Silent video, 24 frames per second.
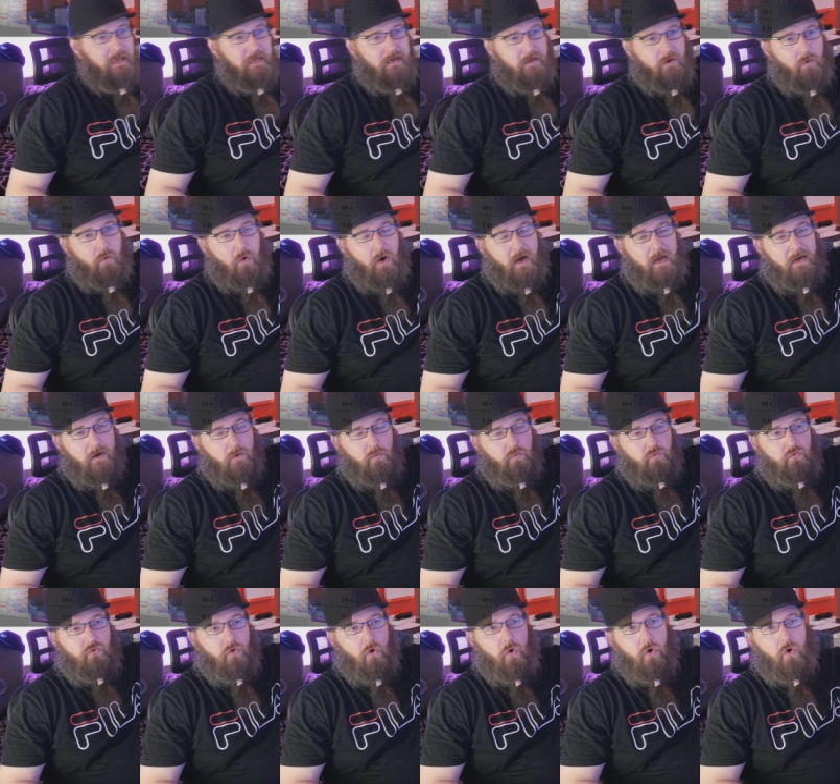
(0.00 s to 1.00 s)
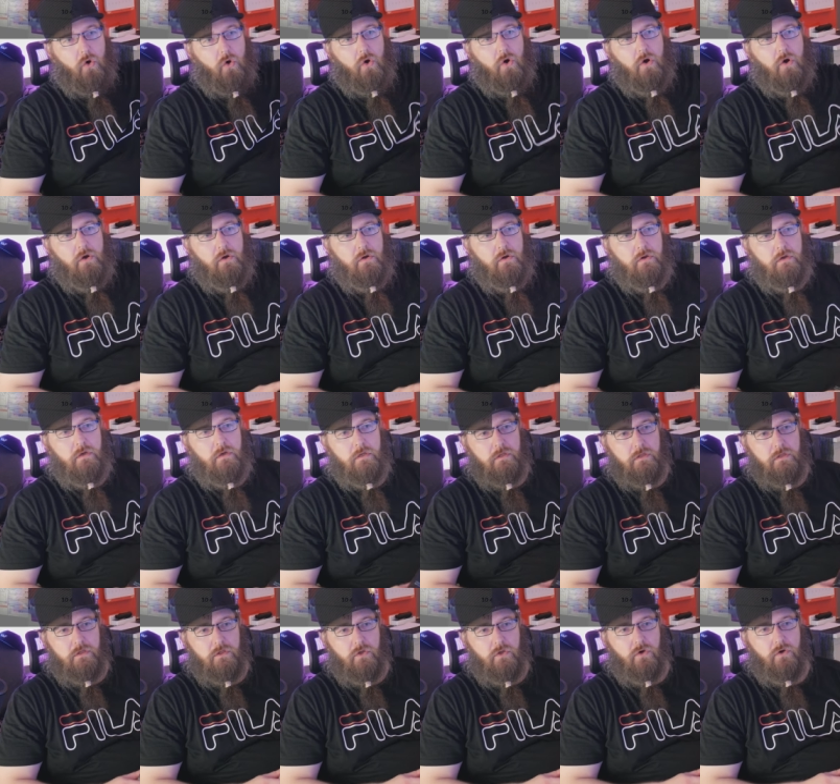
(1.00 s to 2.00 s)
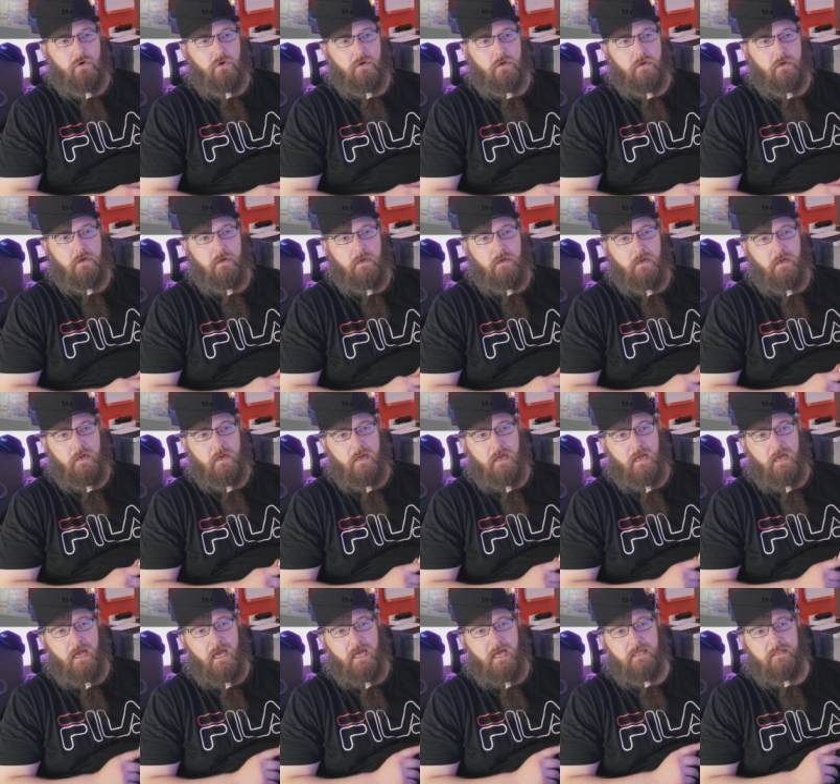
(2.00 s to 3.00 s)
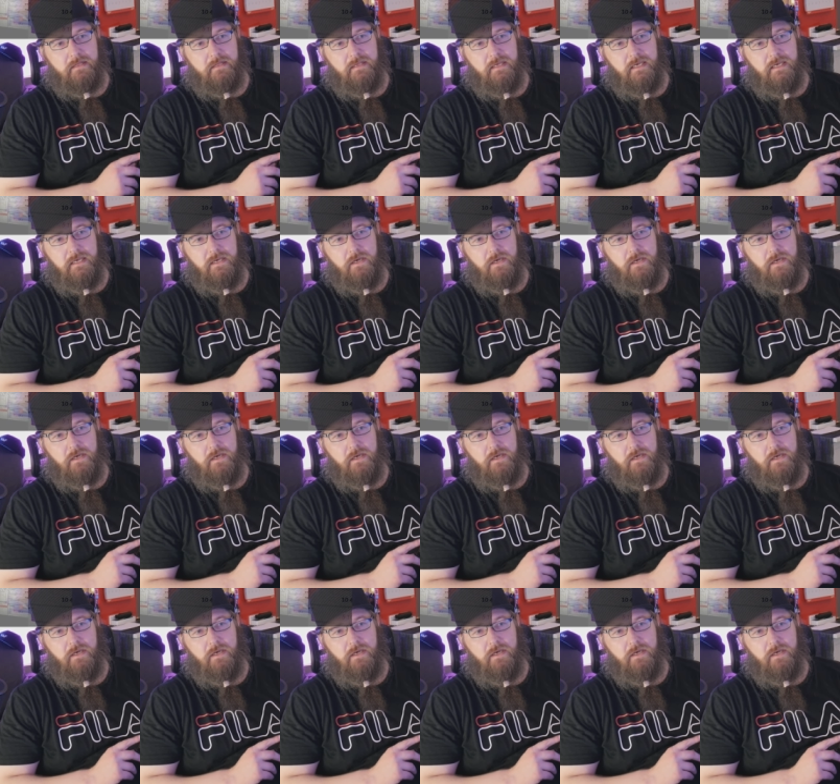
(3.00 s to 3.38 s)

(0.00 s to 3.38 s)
quite a raw look at the